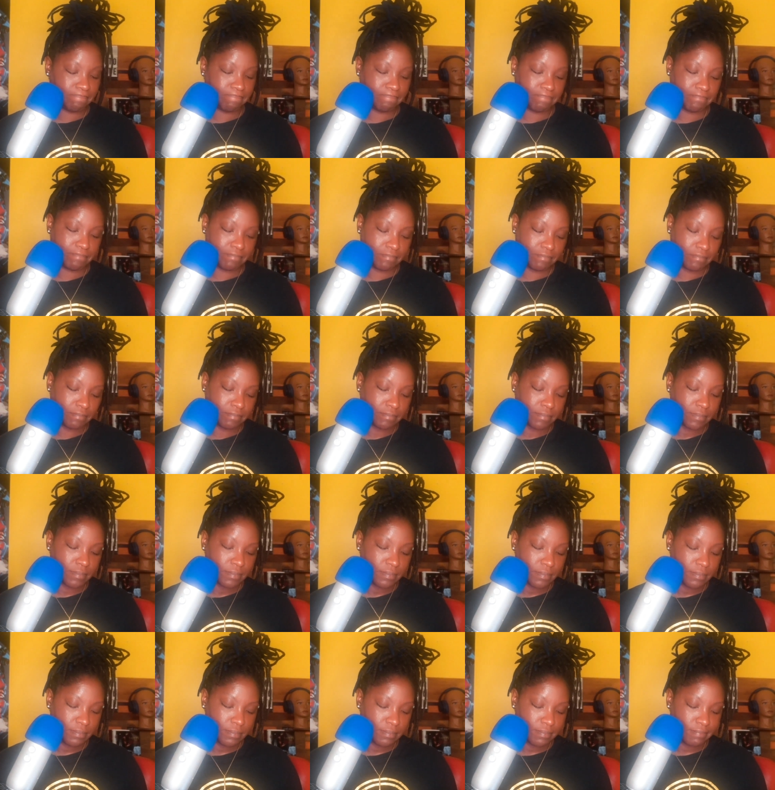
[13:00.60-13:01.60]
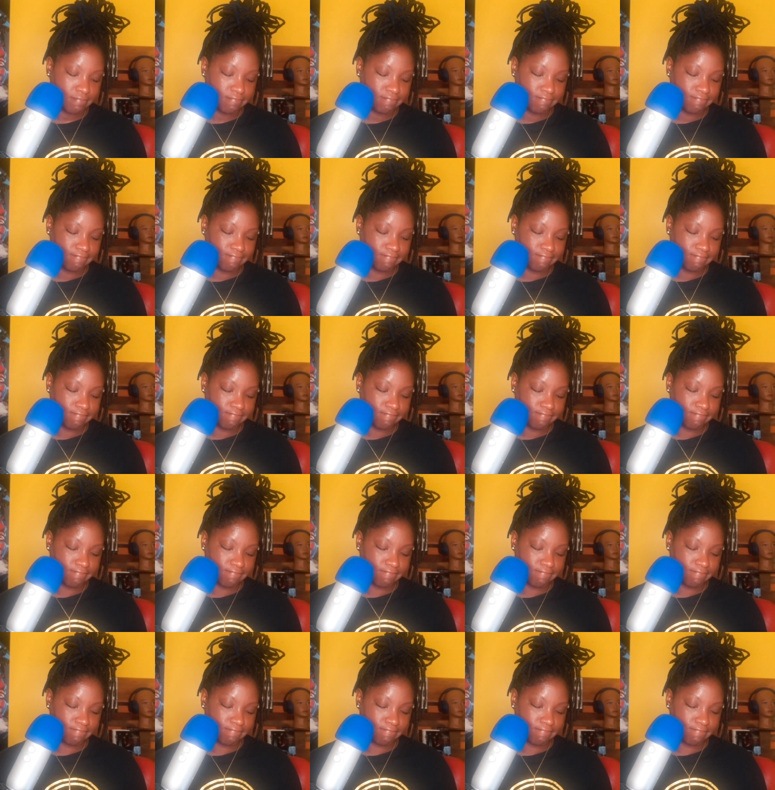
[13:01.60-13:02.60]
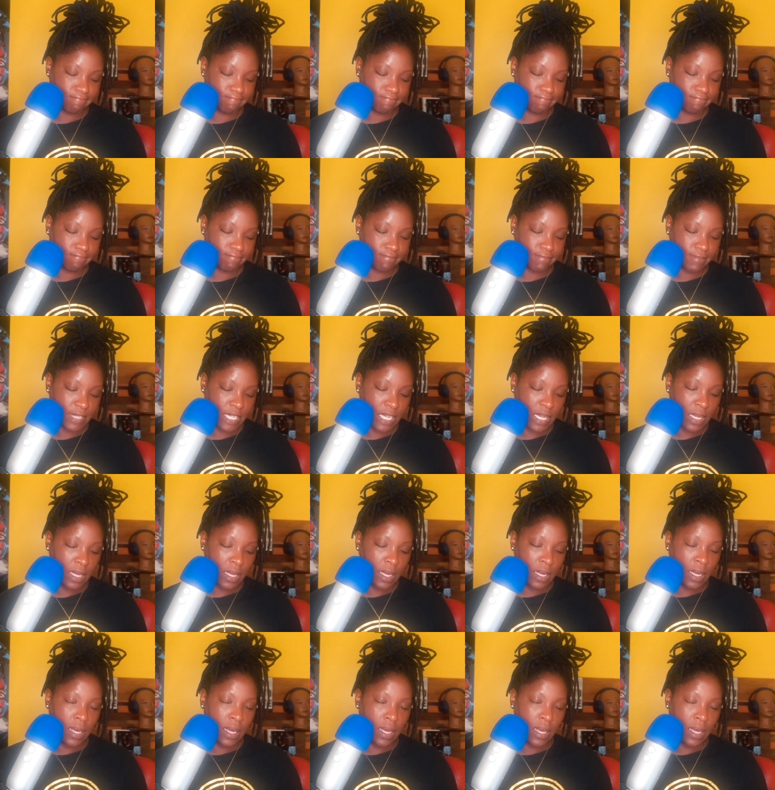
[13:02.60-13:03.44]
[no speech]